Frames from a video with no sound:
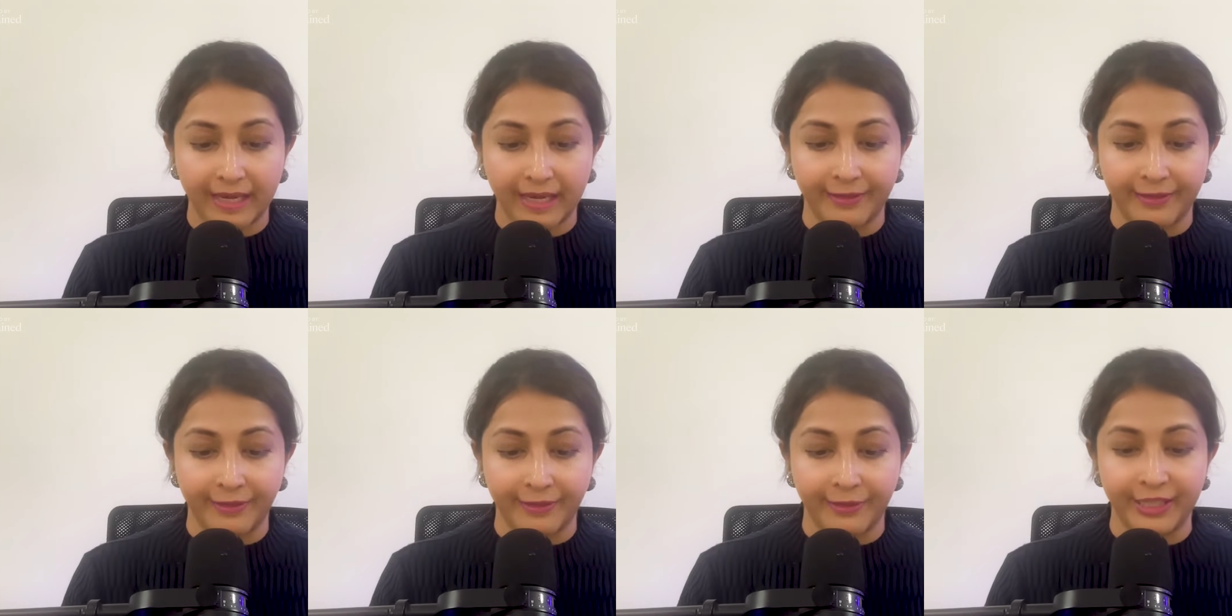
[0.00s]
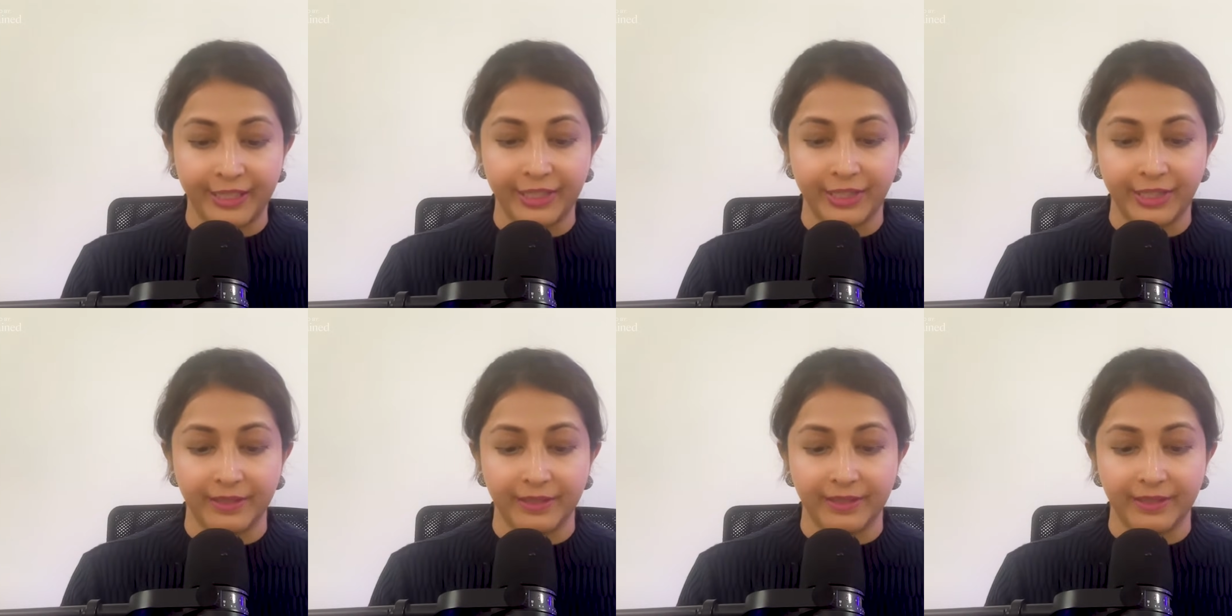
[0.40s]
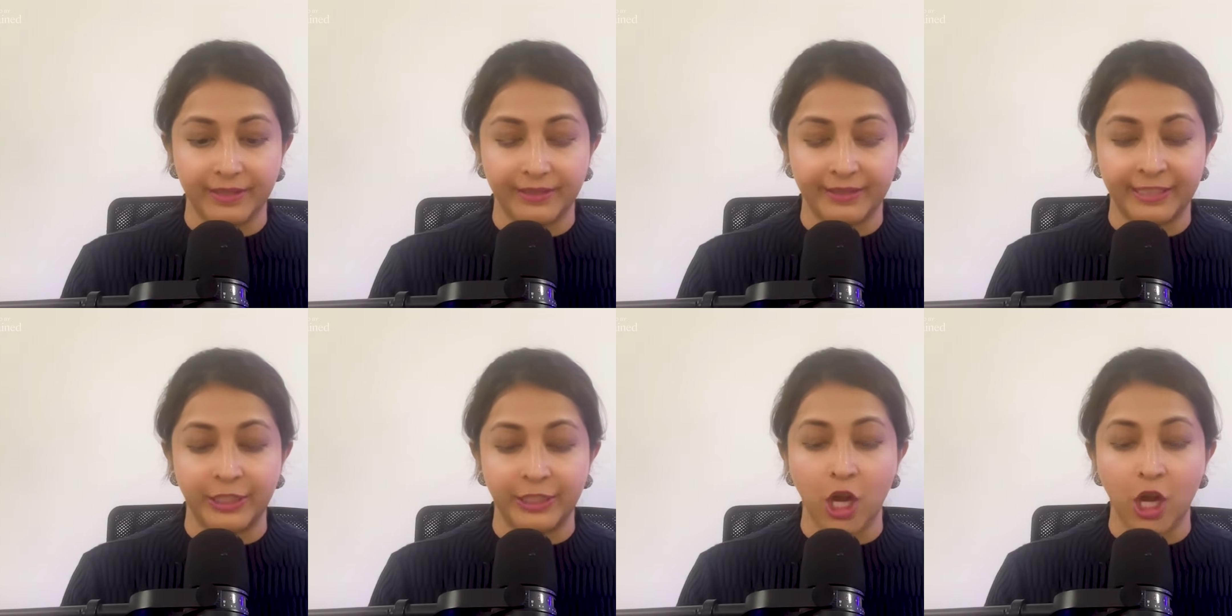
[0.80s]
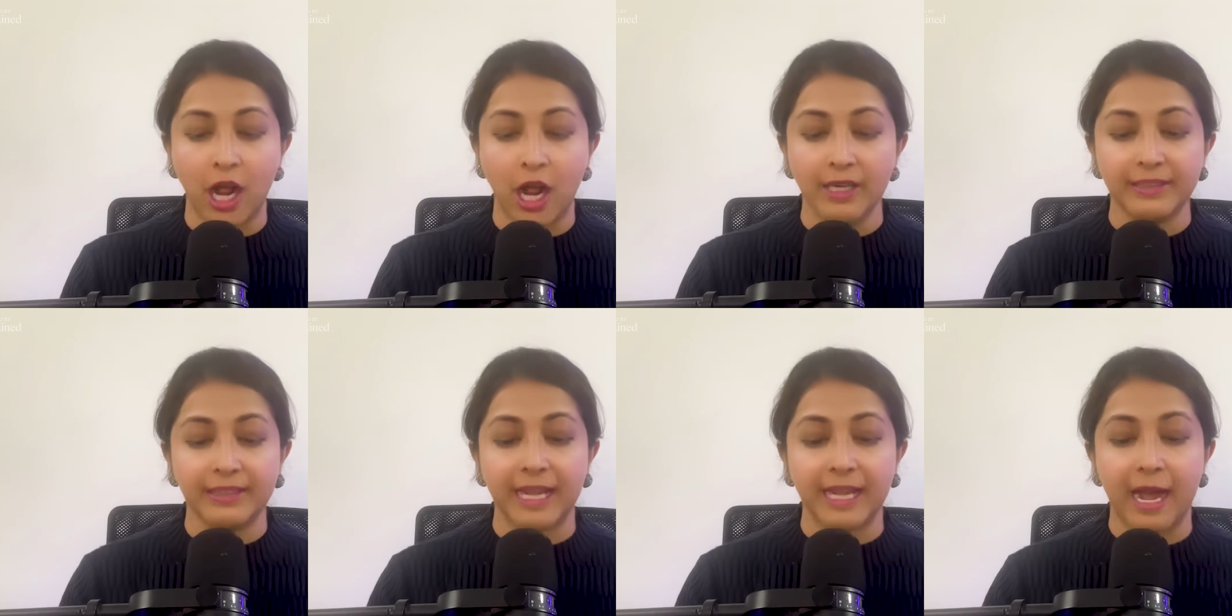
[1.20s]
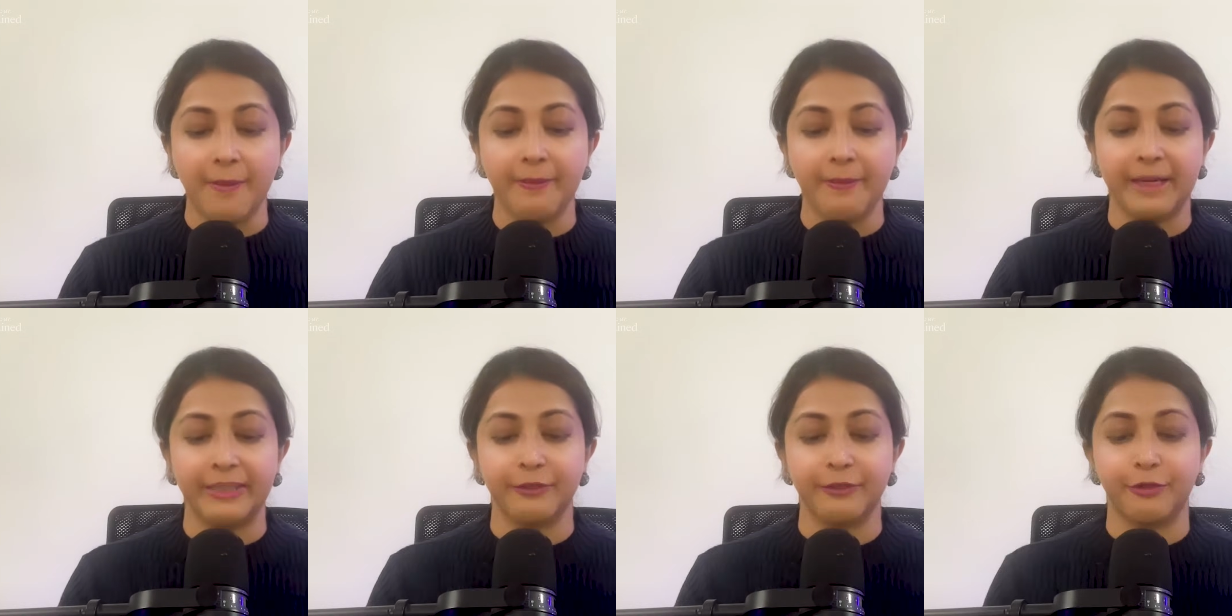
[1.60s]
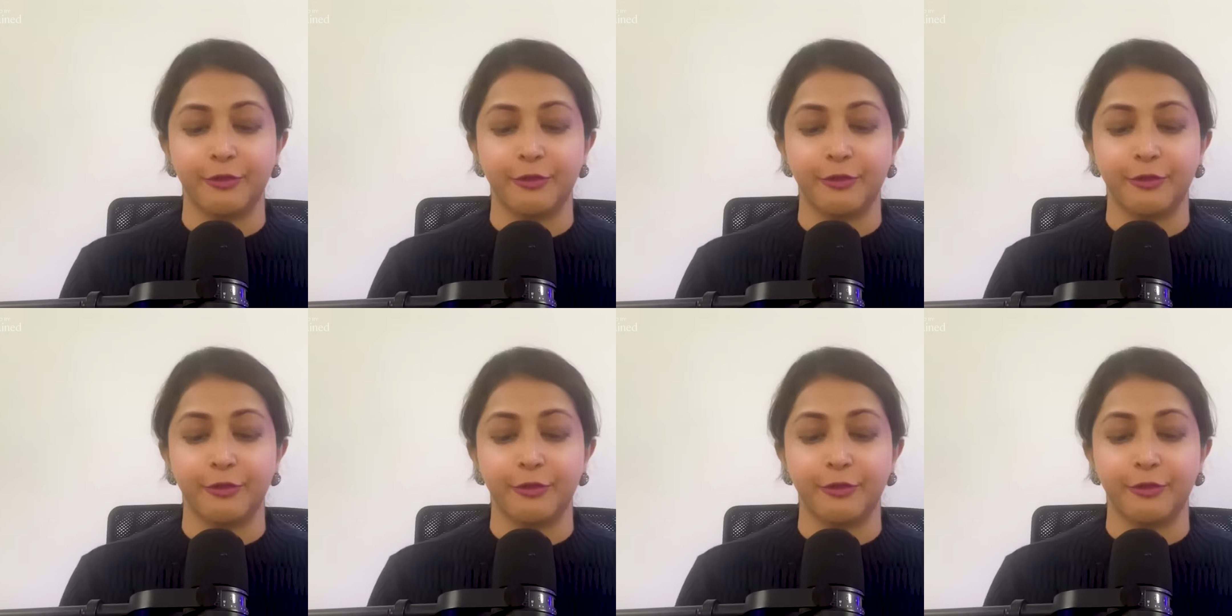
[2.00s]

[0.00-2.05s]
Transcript: they're not coming